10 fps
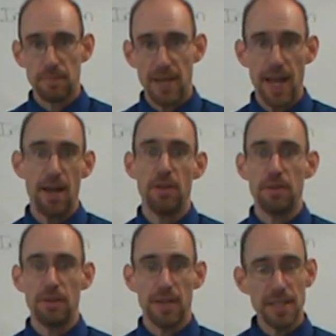
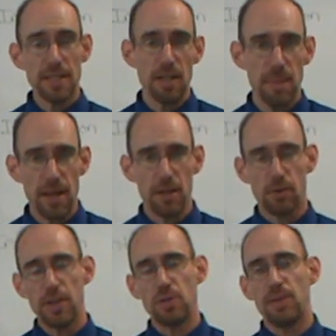Now the nice thing about
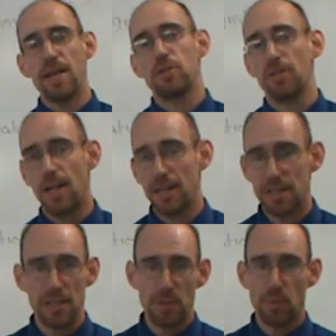integration with natural
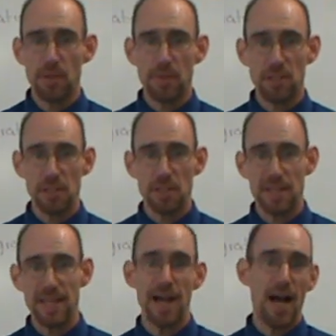logs is it's pretty much
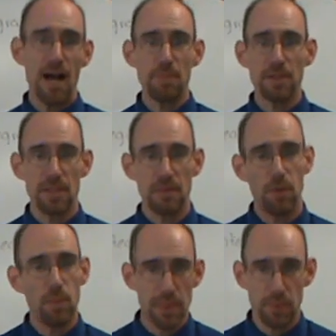just the opposite of
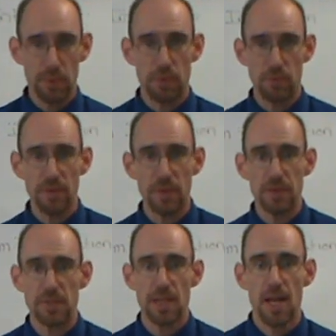what we did with
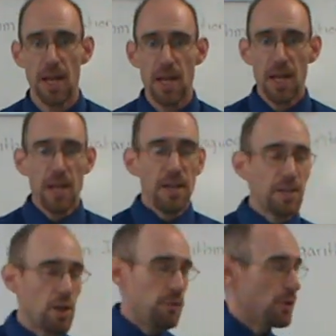derivatives.
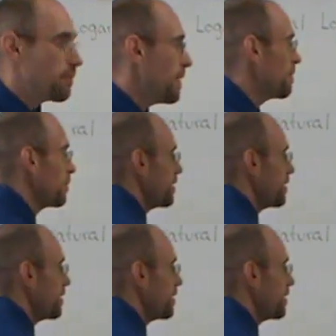So if you remember